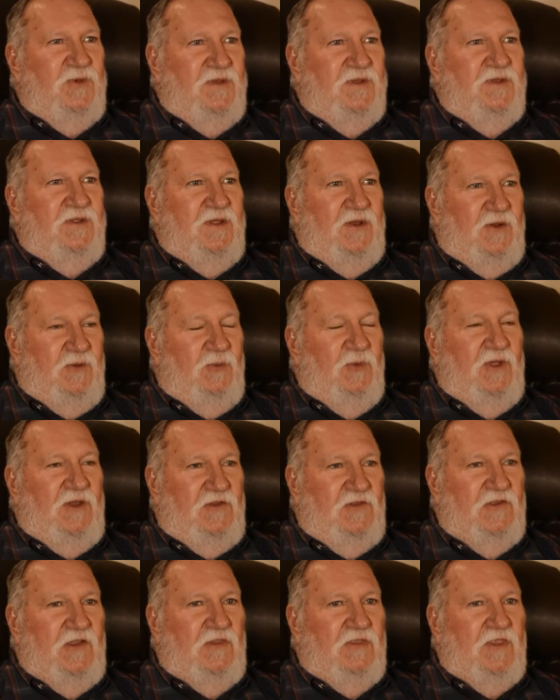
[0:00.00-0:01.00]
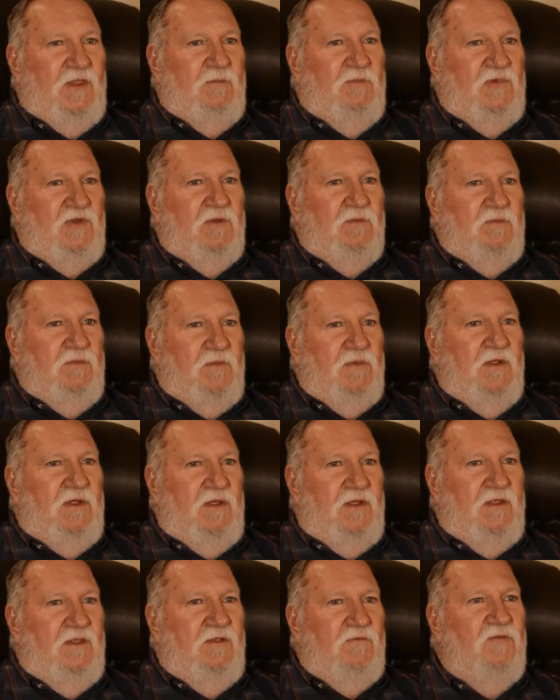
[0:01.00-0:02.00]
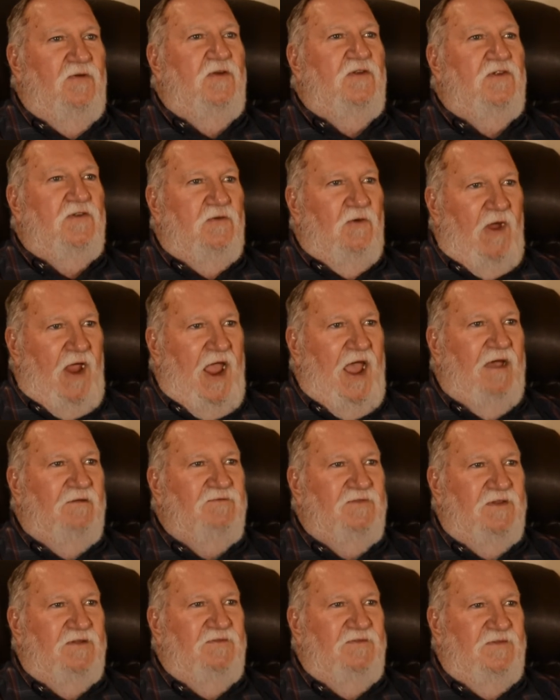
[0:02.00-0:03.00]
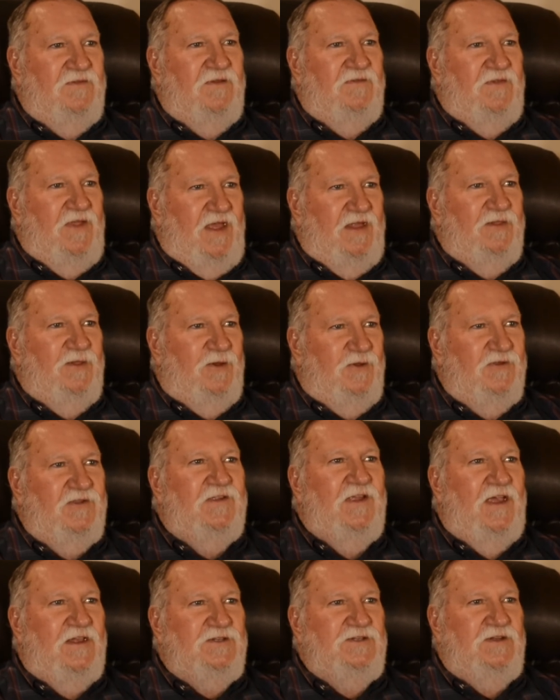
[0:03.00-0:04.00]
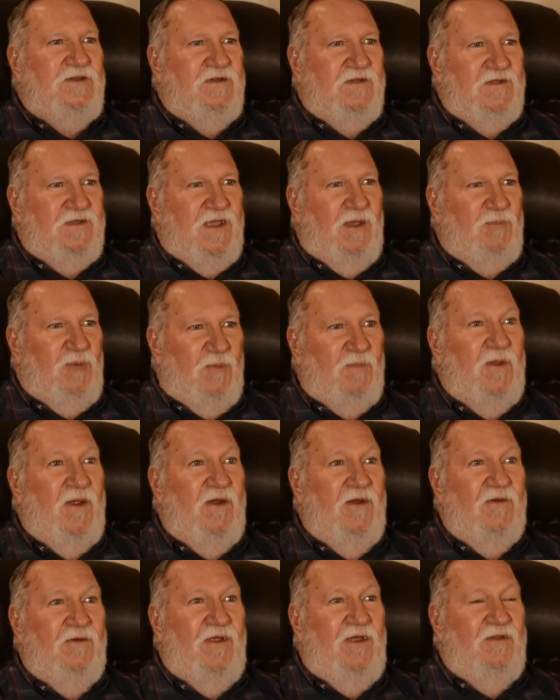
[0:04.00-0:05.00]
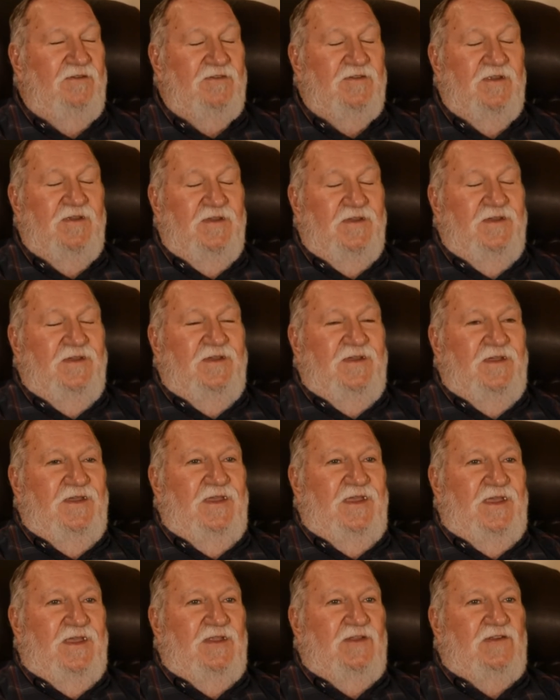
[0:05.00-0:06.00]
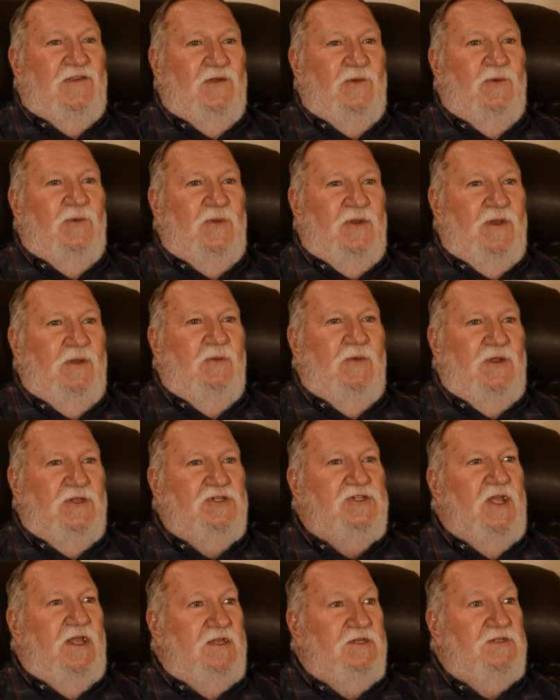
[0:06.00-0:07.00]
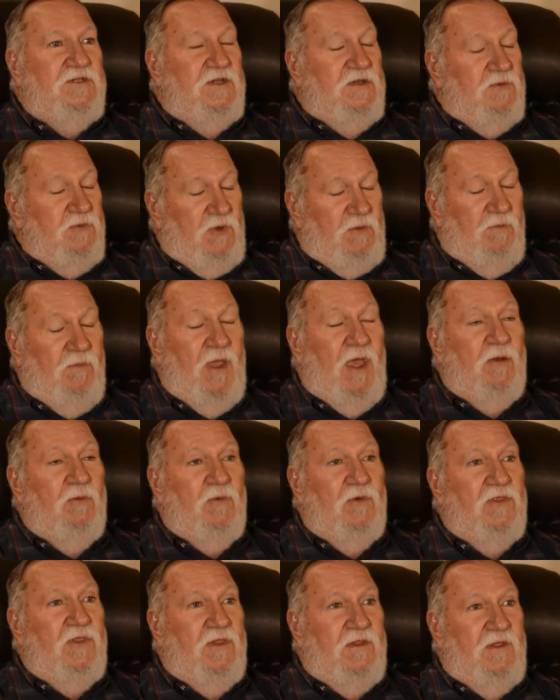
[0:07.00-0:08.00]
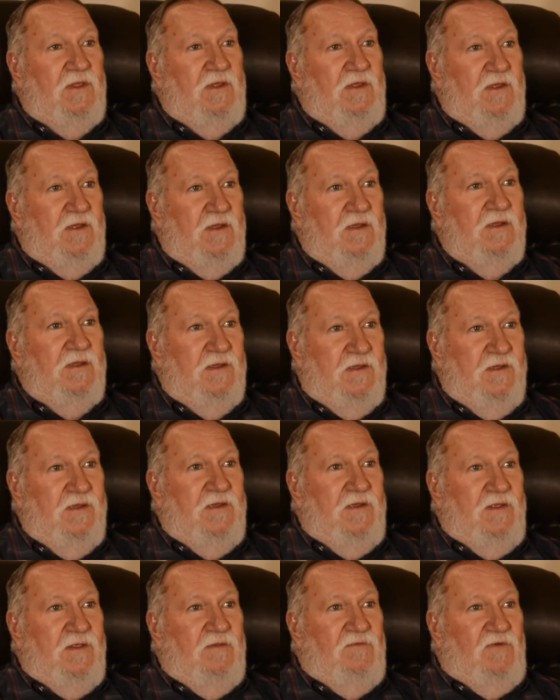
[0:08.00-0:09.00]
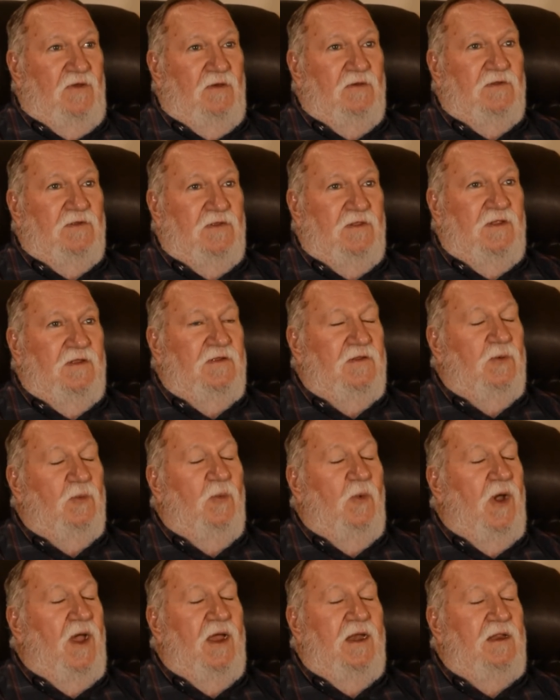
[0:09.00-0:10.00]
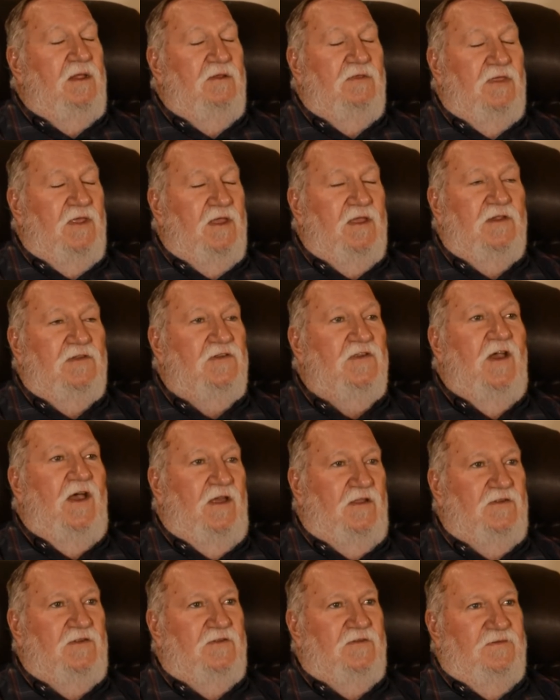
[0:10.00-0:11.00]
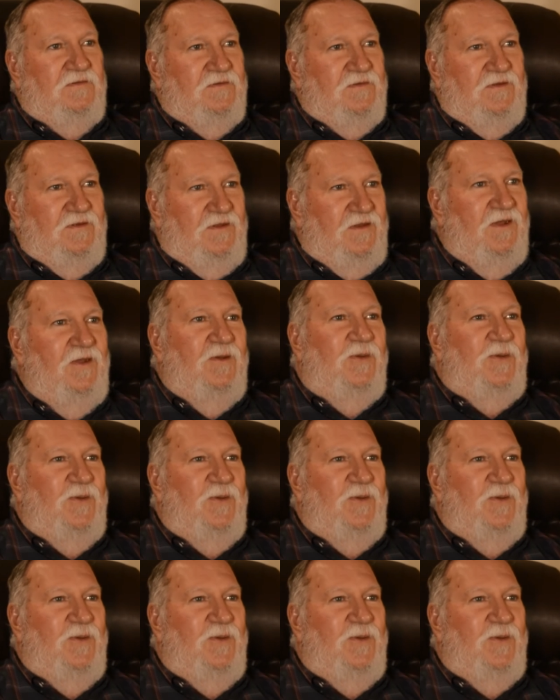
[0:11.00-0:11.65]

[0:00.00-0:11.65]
you know, we had sent them some the first draft of that little section, a couple paragraphs. And so we changed it. We met with the folks, and they said, why do you think it's us? You know?